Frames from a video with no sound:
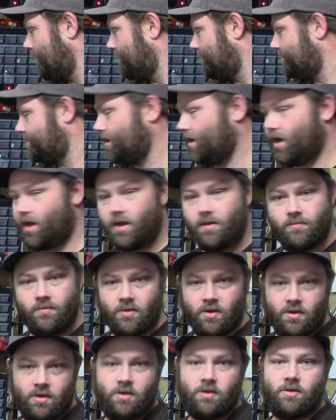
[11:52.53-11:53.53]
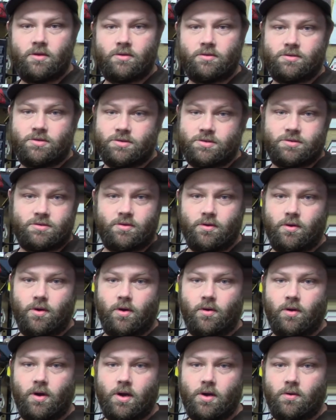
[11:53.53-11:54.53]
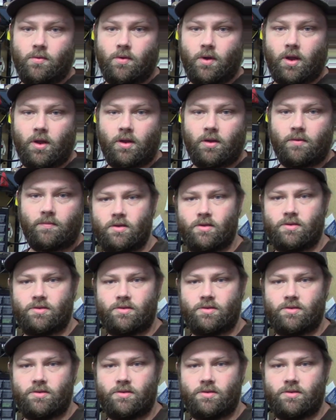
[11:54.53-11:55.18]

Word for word: waste time. Just do it right away.